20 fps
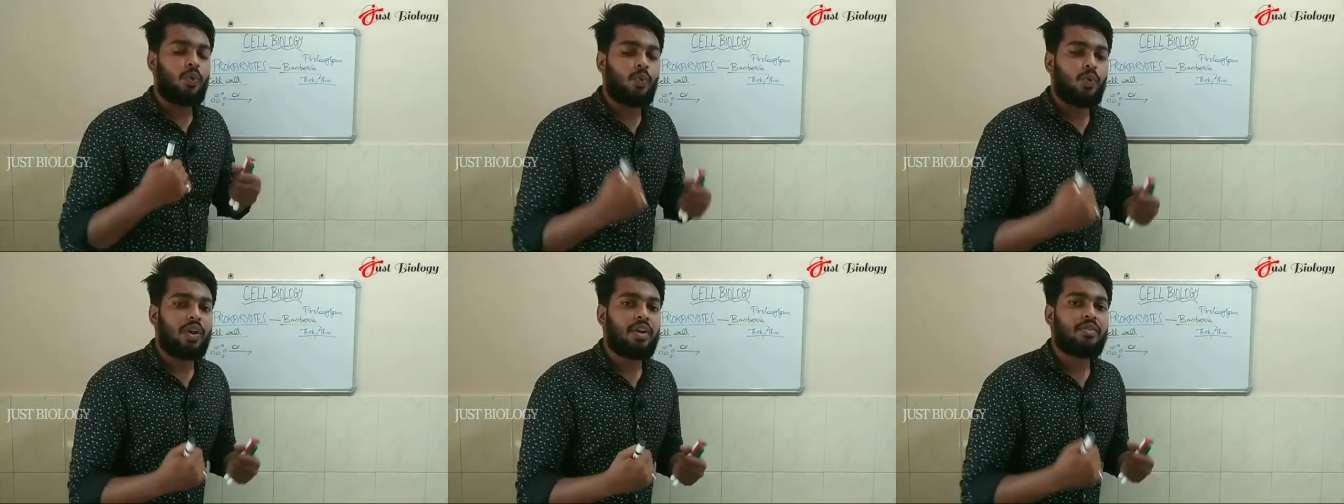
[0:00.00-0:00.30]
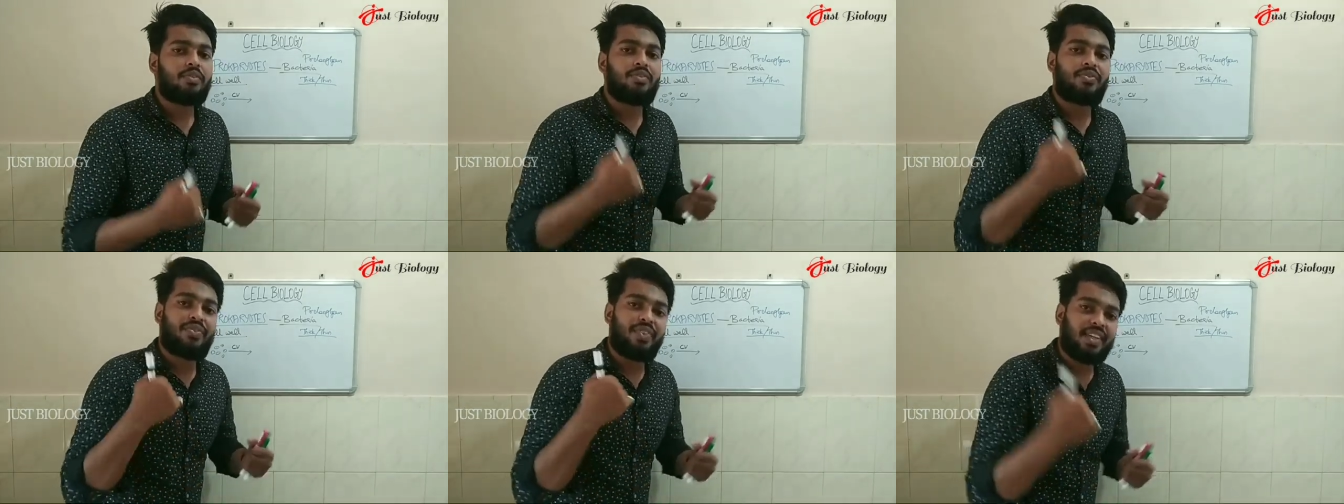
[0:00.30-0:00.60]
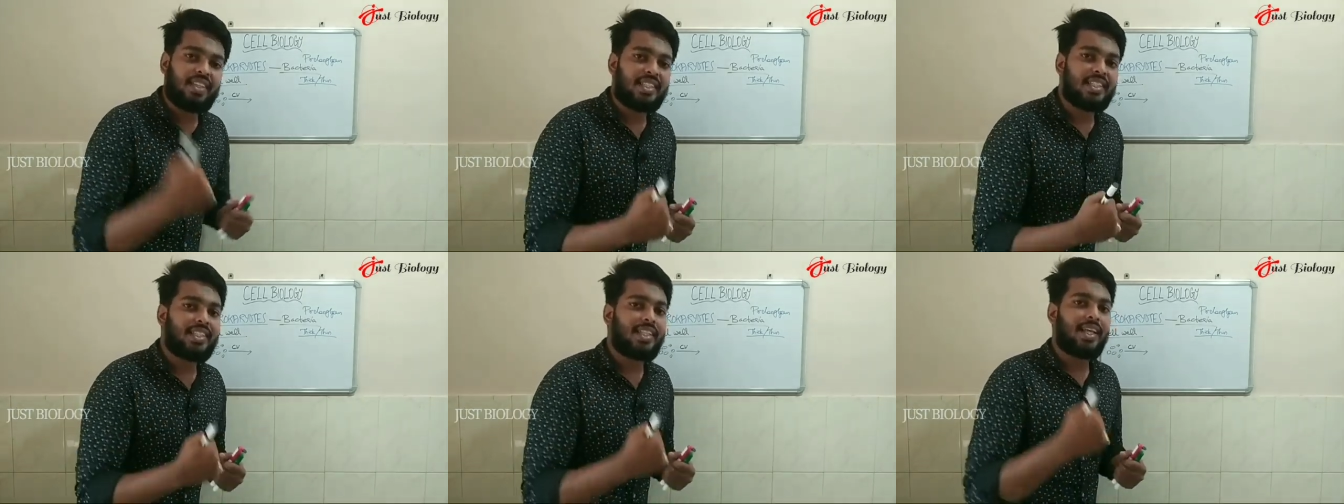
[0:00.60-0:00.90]
will
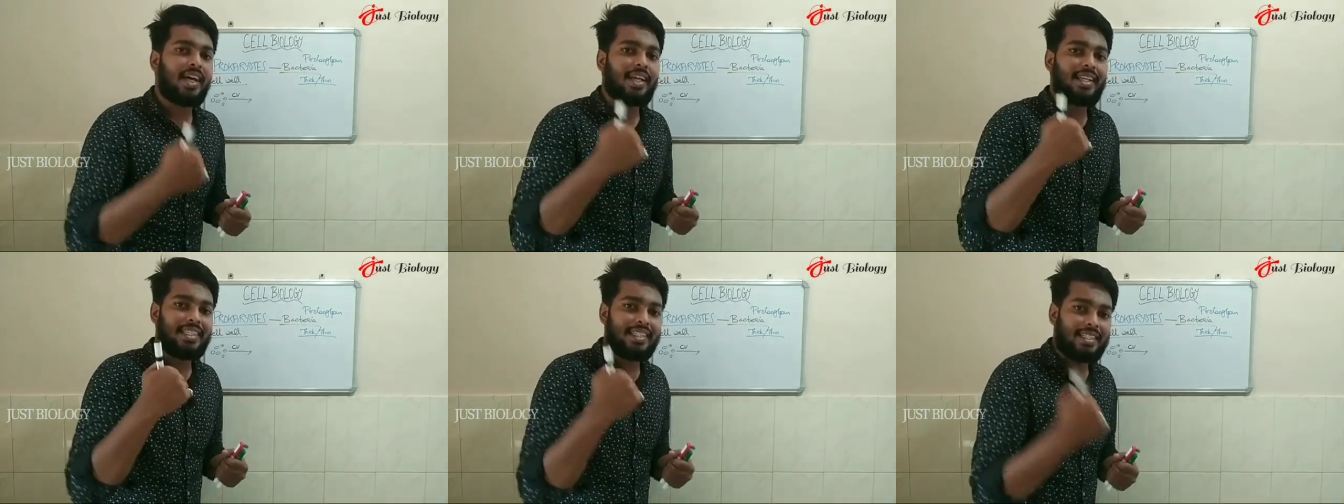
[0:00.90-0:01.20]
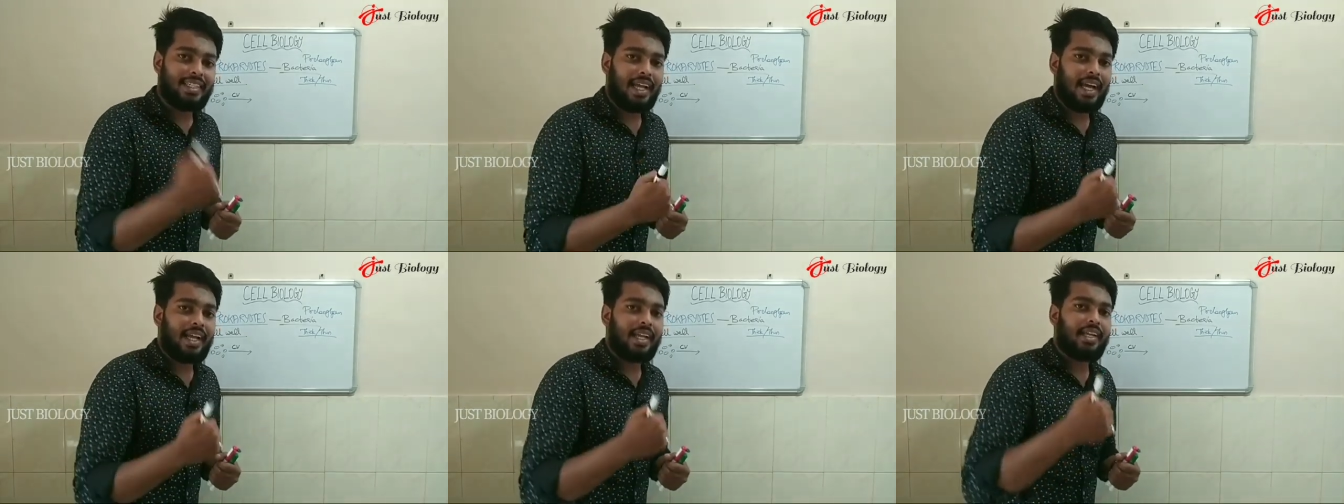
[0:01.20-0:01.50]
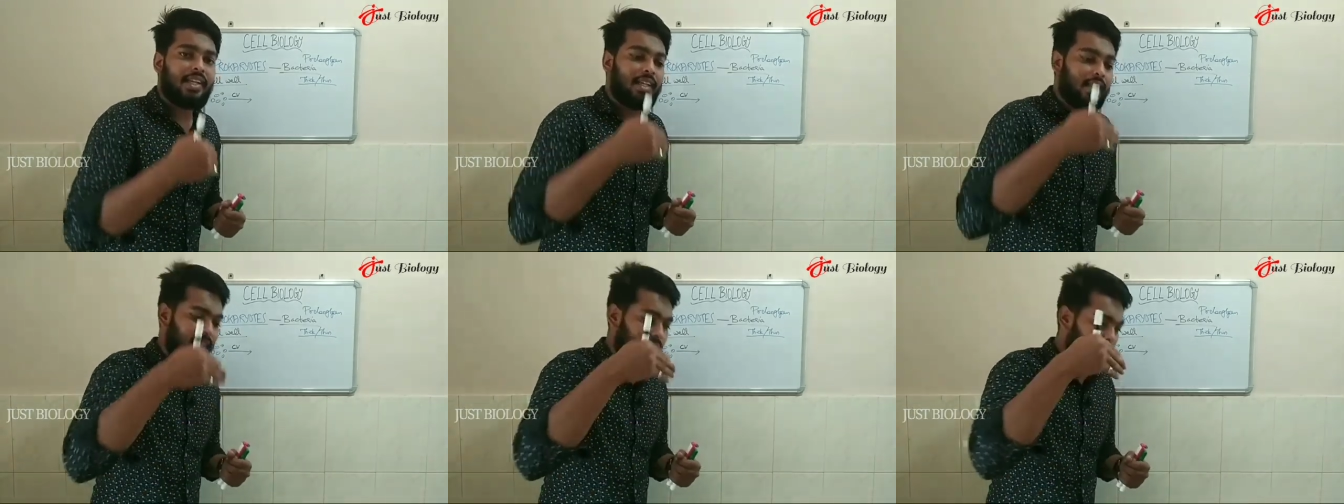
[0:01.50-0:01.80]
fix the dye
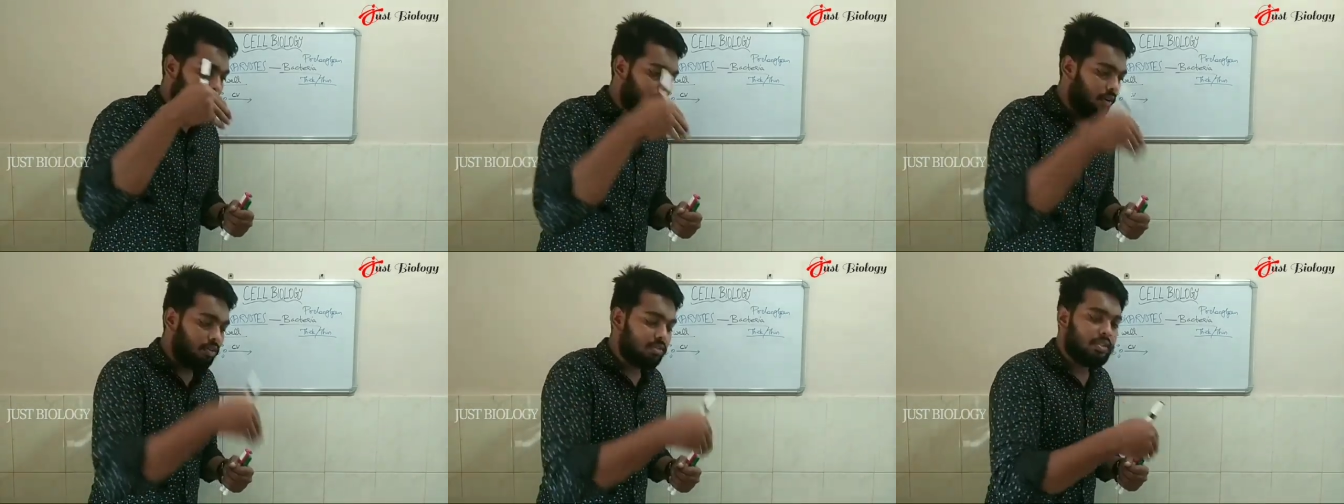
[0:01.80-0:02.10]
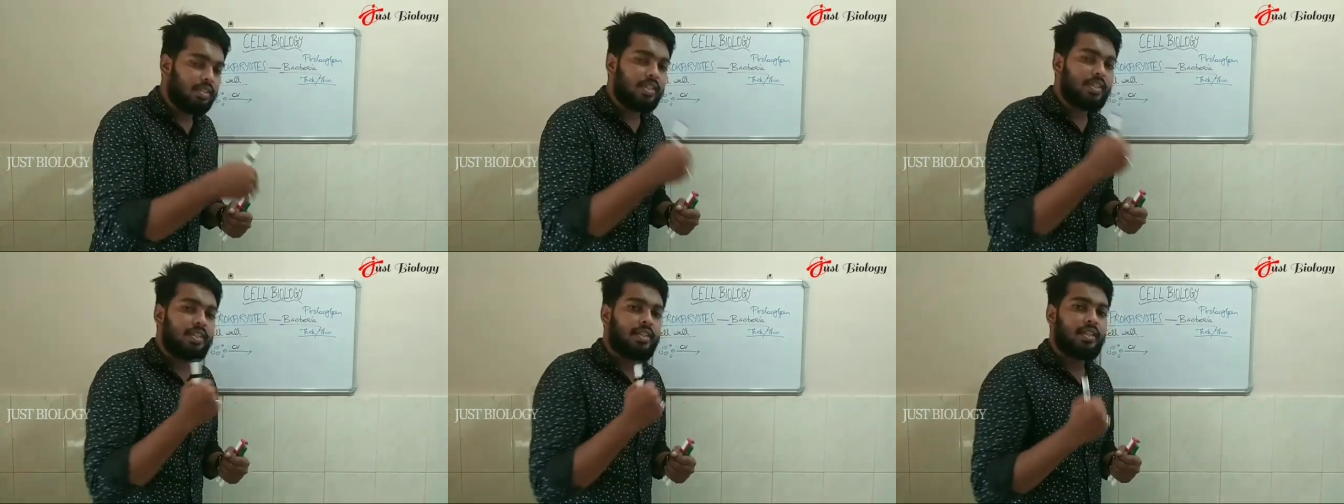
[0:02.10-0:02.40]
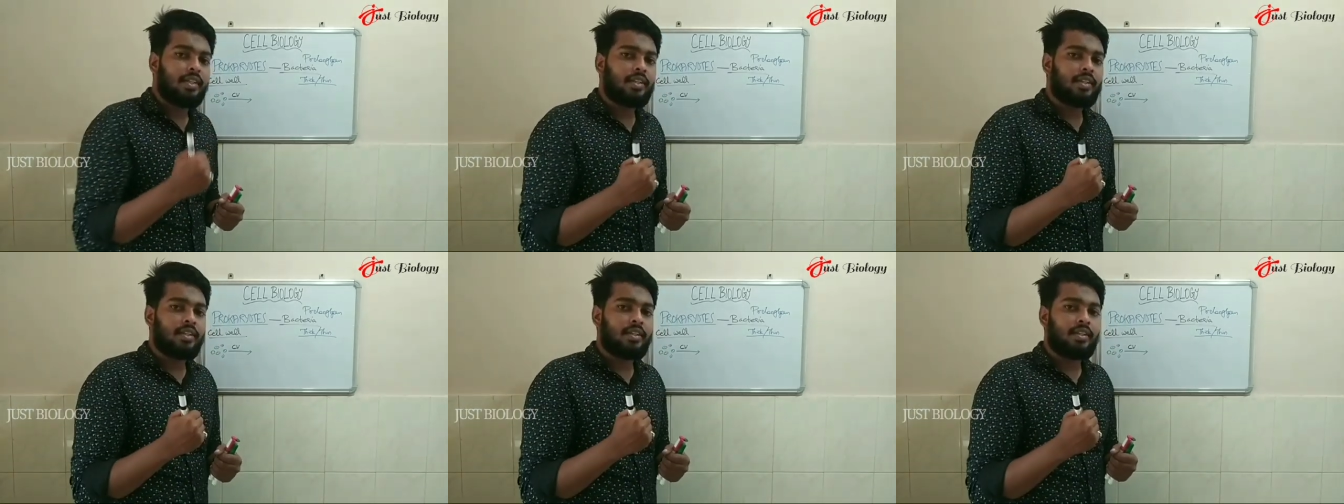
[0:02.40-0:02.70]
on
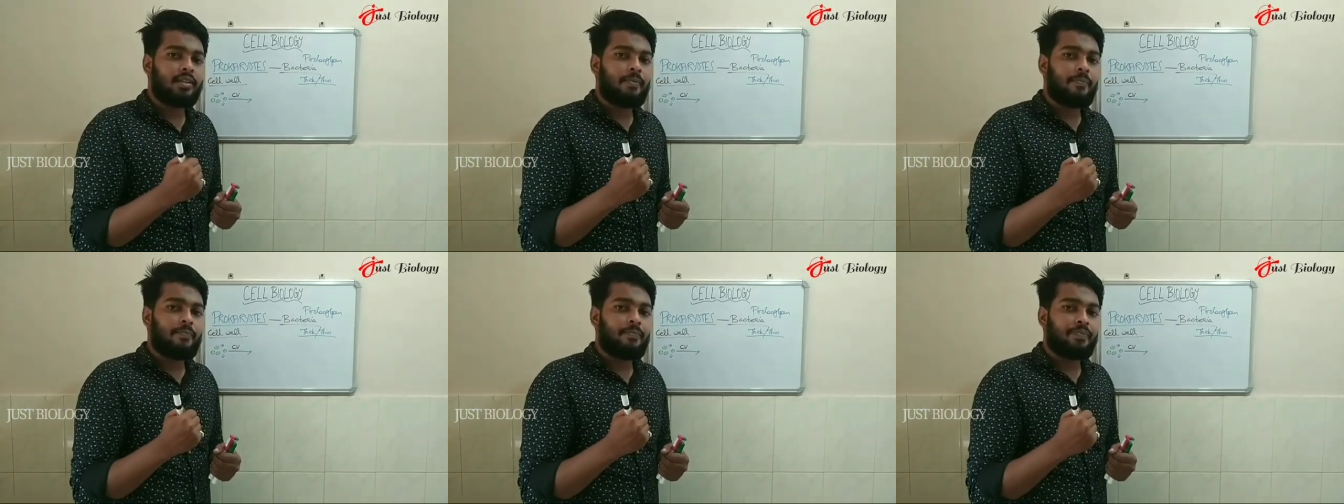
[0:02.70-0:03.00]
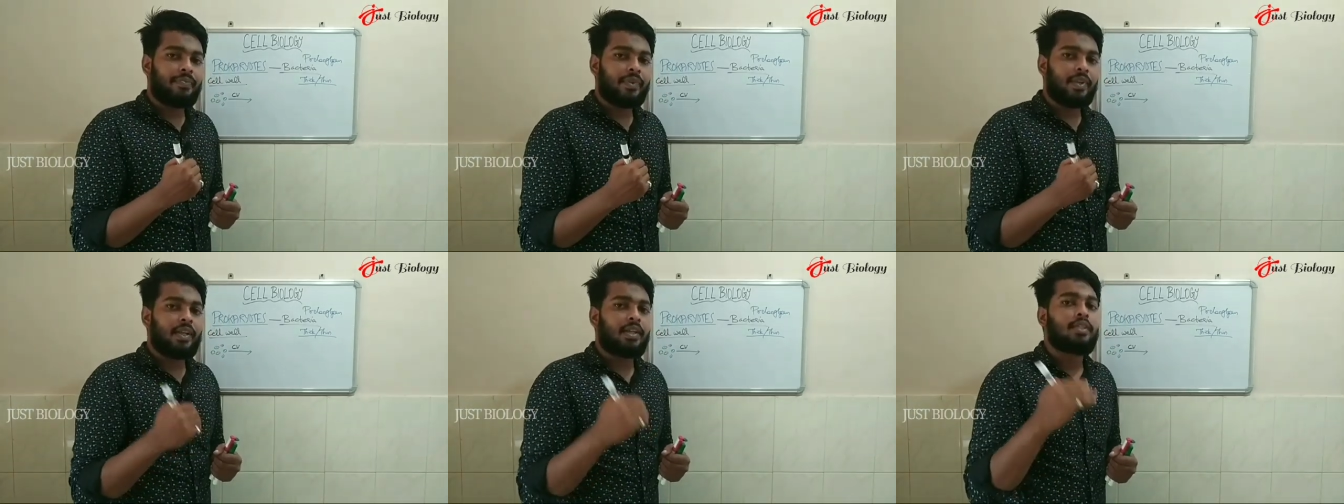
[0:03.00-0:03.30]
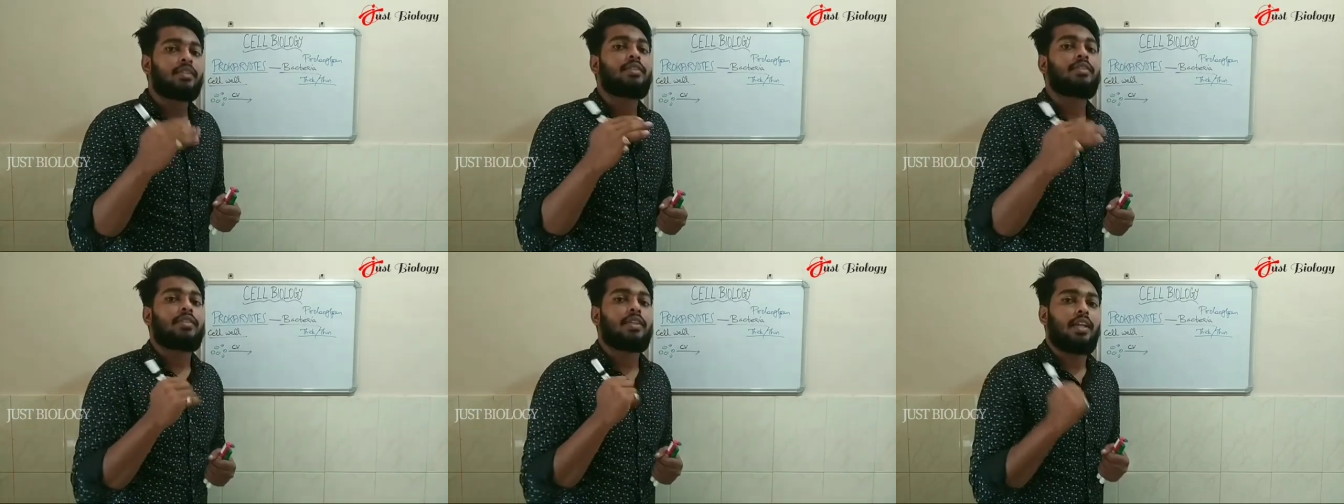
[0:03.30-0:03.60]
the
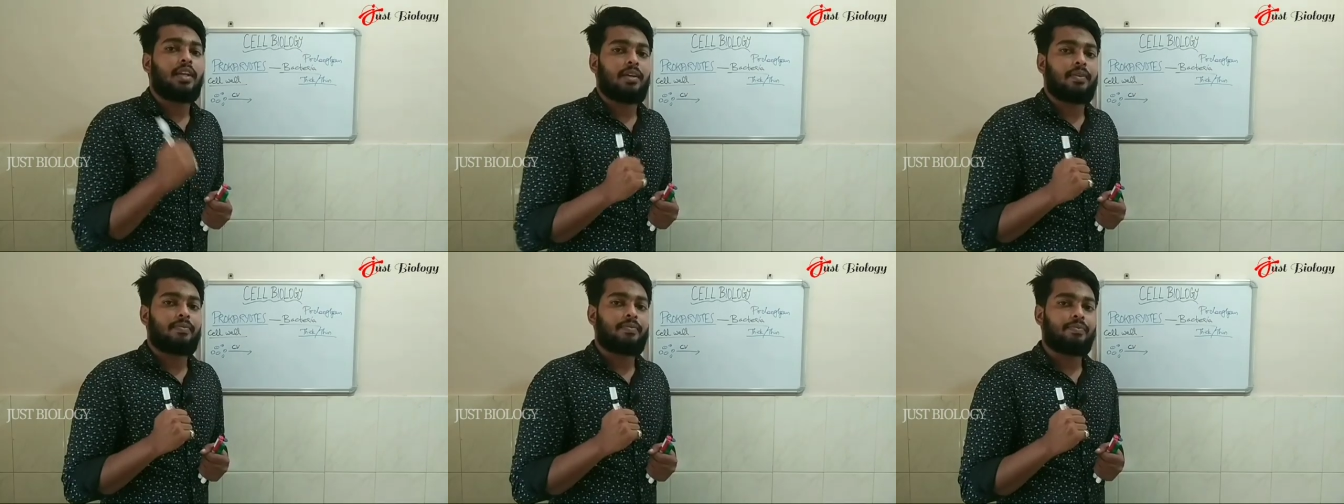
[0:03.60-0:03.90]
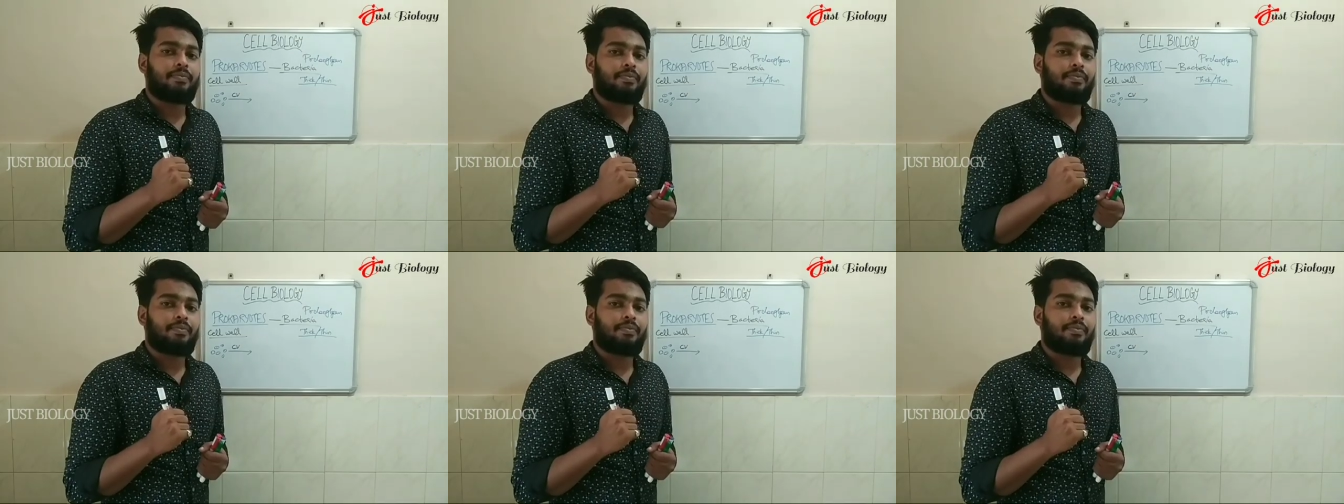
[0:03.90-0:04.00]
cell.